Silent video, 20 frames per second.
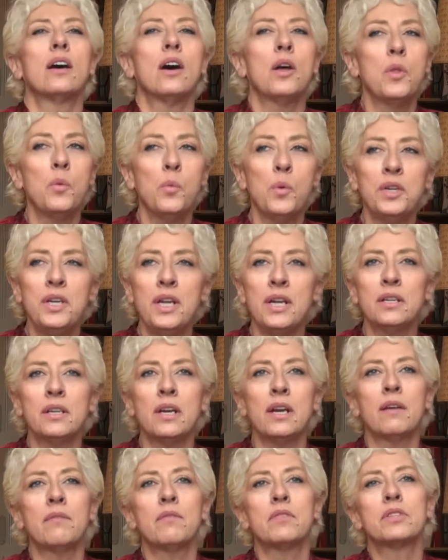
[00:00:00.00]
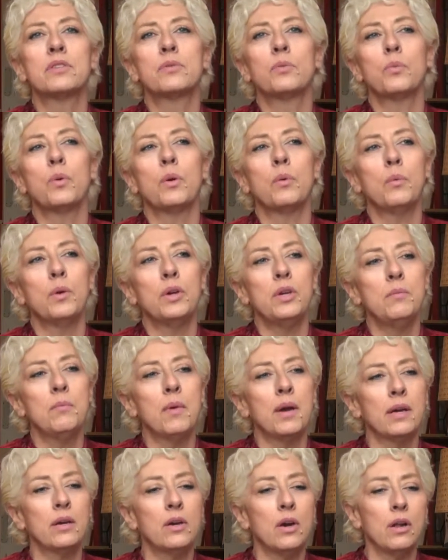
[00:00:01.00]
on the one hand, I have this, what you
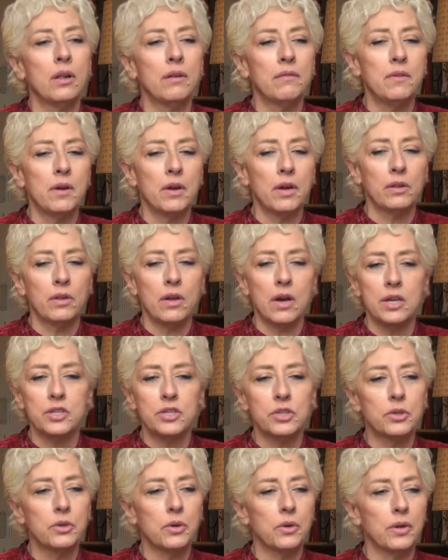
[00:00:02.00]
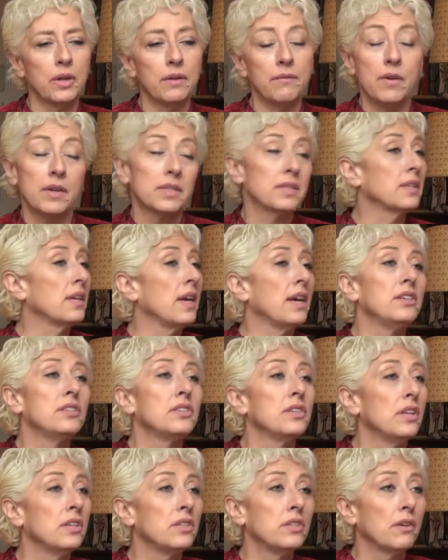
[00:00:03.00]
might call a very logical
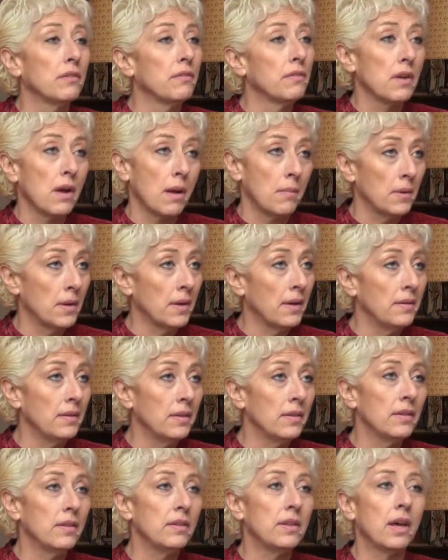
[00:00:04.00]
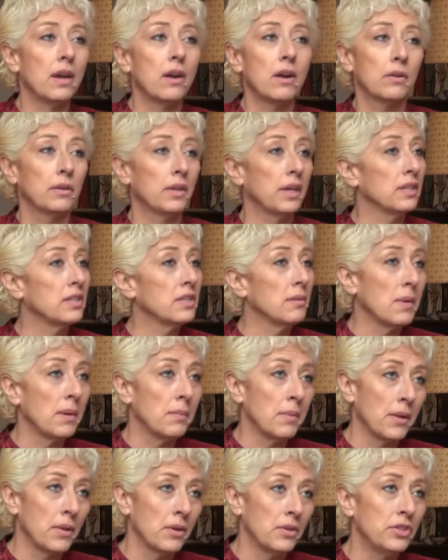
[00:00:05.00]
investigation into phenomena that are linked to my
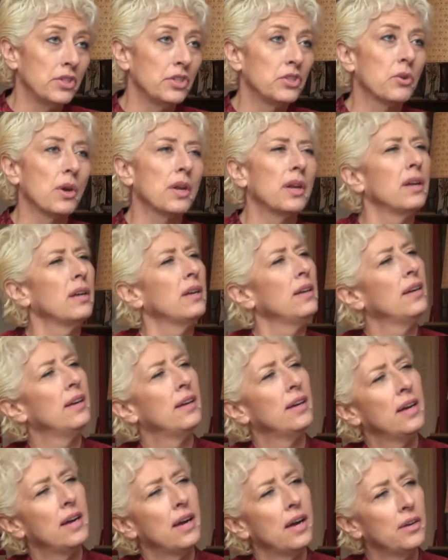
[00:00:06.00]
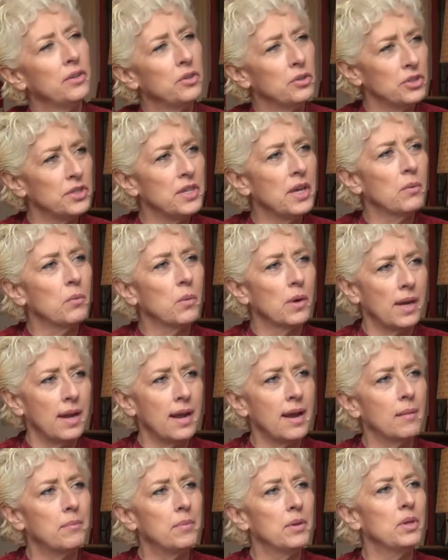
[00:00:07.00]
mother to try to understand what
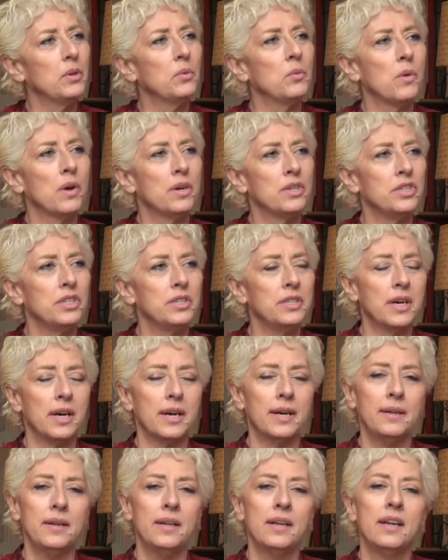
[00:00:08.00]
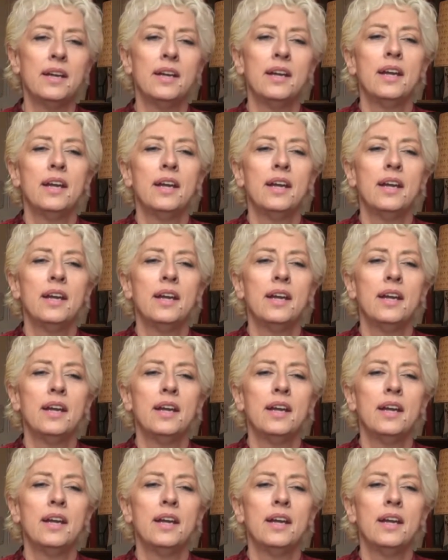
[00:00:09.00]
happened and why she died.